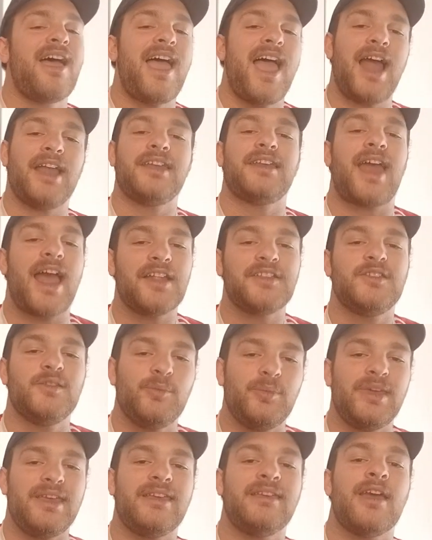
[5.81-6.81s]
and it had to
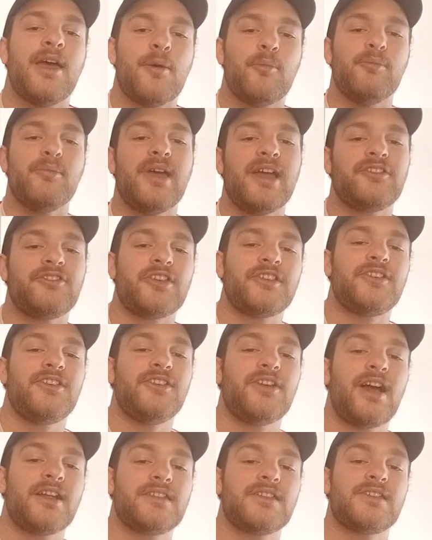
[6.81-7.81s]
be Manchester
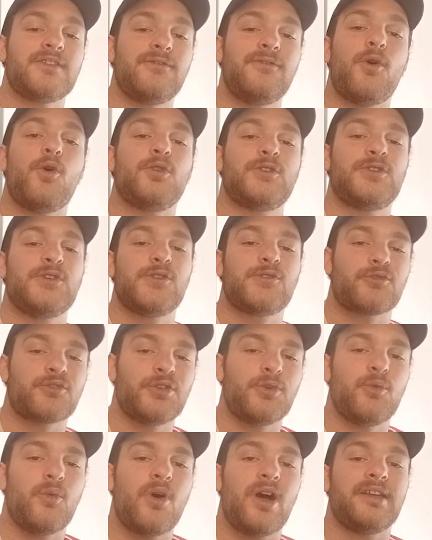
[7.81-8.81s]
United's
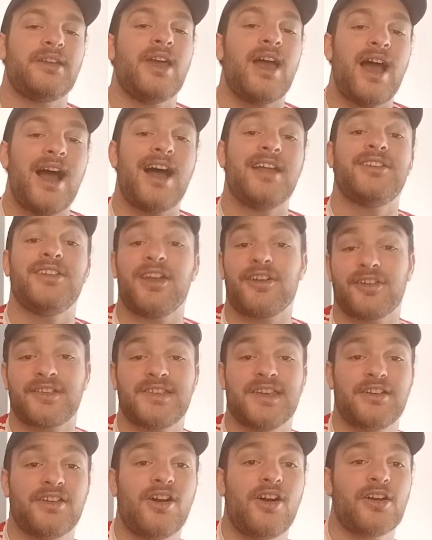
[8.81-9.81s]
4-2-3-1 under Erik
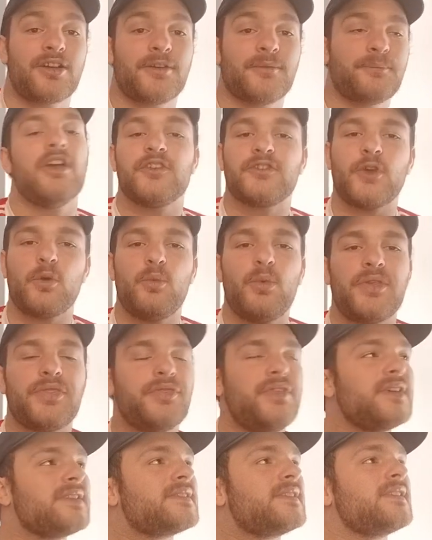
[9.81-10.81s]
ten Hag. So with
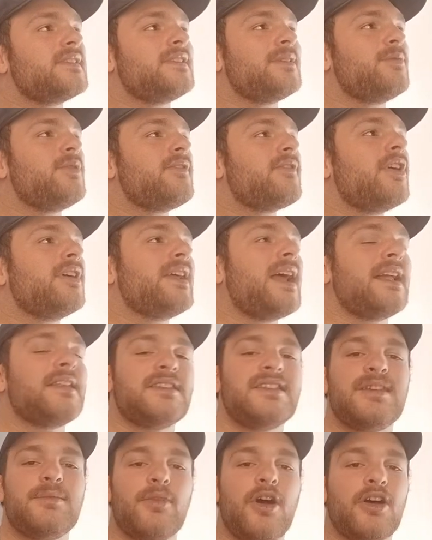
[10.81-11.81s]
this system, we've got
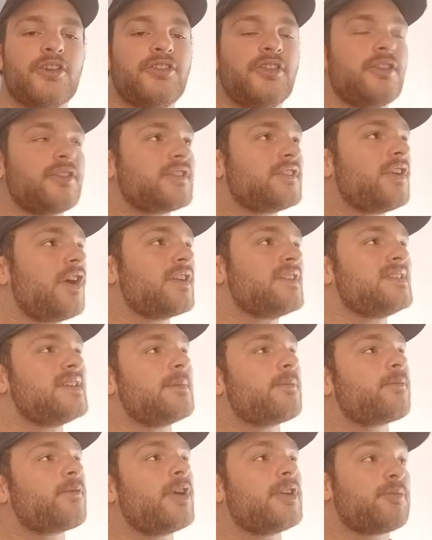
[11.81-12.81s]
Anthony Martial starting
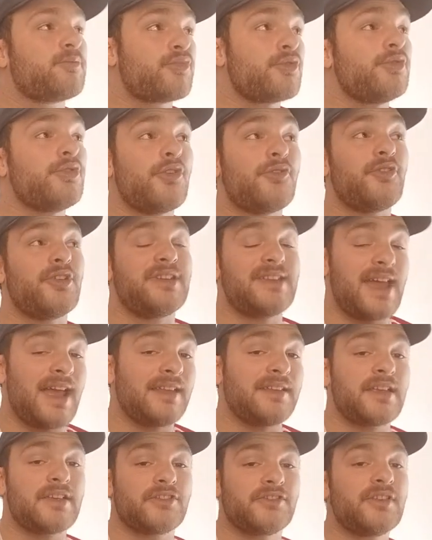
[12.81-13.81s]
up front, Bruno
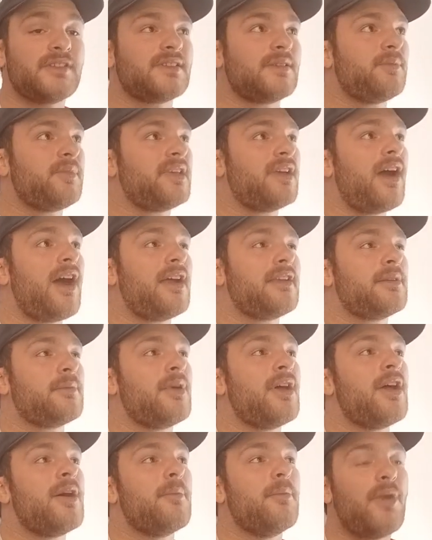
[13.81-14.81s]
Fernandes just in behind him,
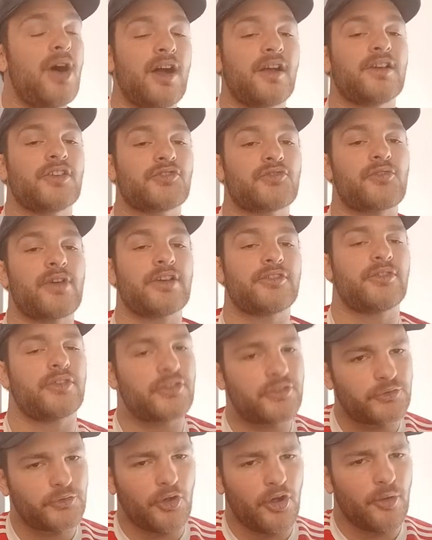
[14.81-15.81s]
Marcus Rashford
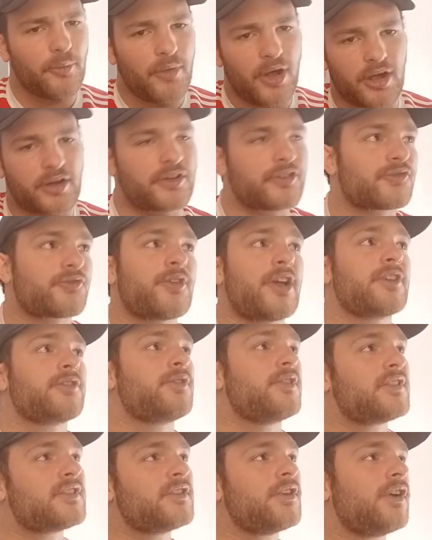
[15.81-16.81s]

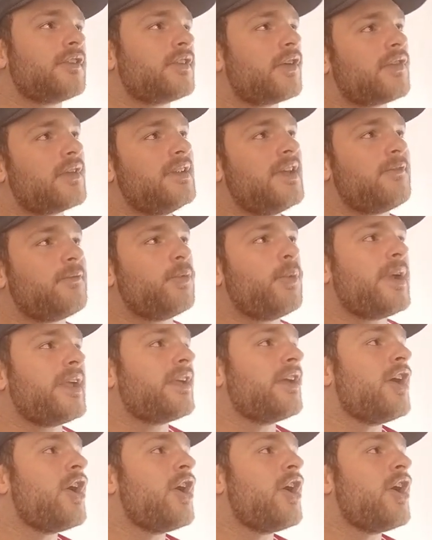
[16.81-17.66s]
starting on the left wing,